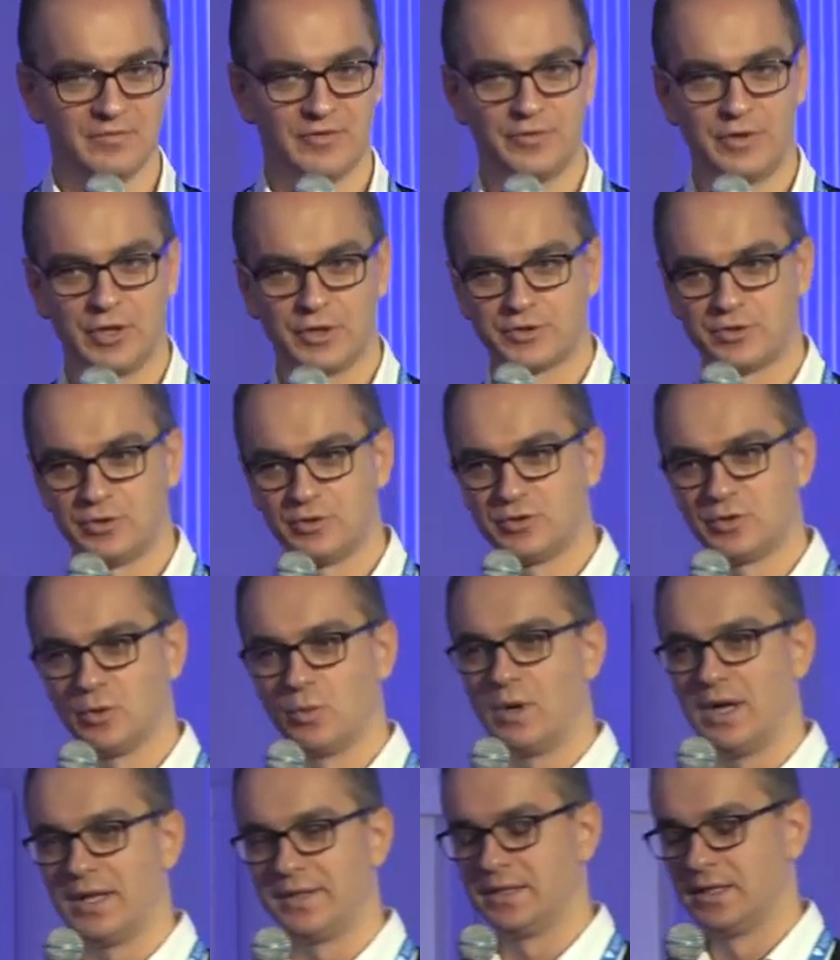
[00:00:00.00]
versus the
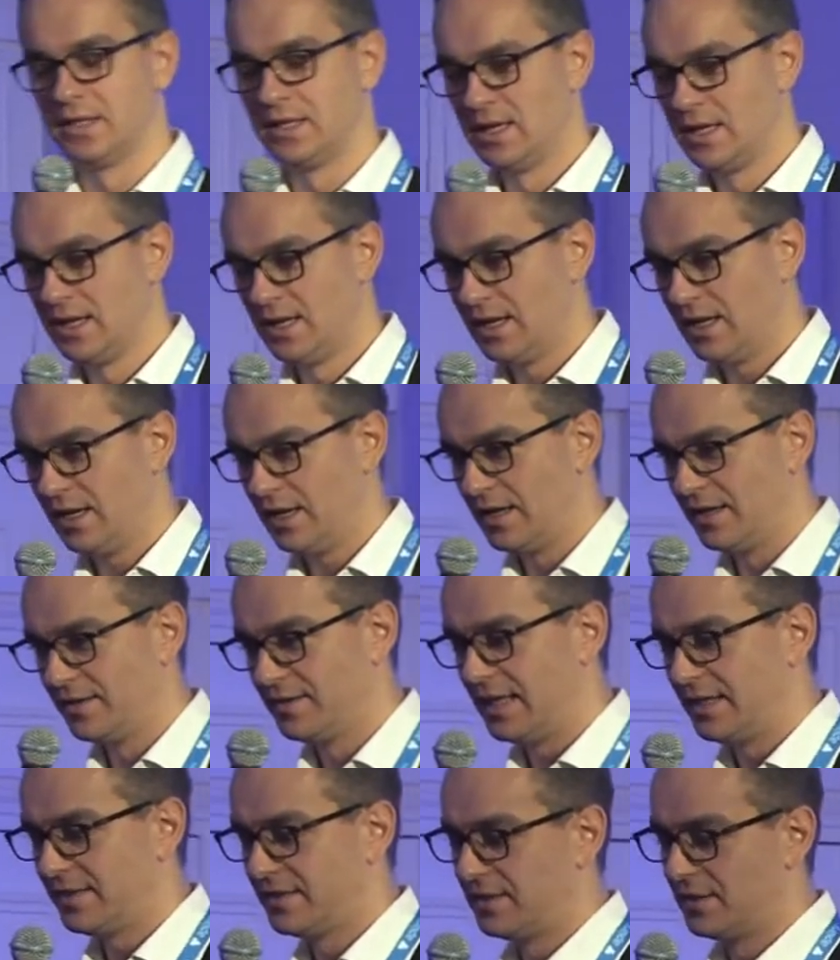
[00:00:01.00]
one uh,
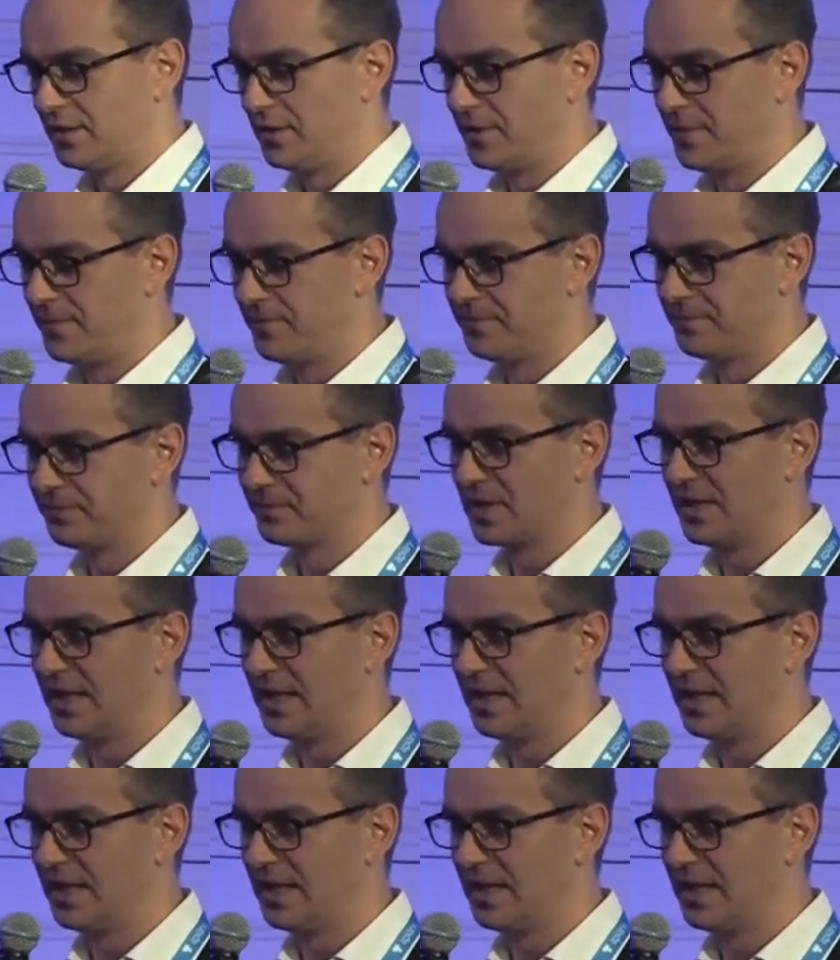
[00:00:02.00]
that, um,